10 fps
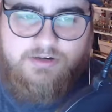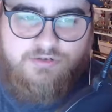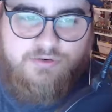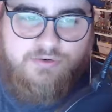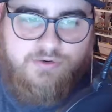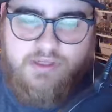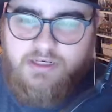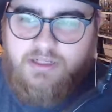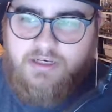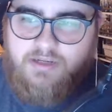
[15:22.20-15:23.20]
true.
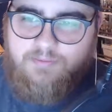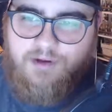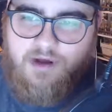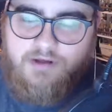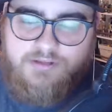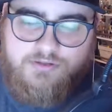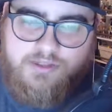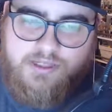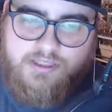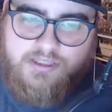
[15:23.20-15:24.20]
But also
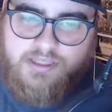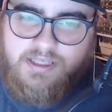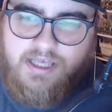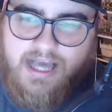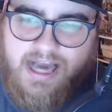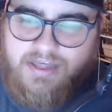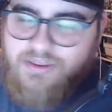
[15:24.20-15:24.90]
like, I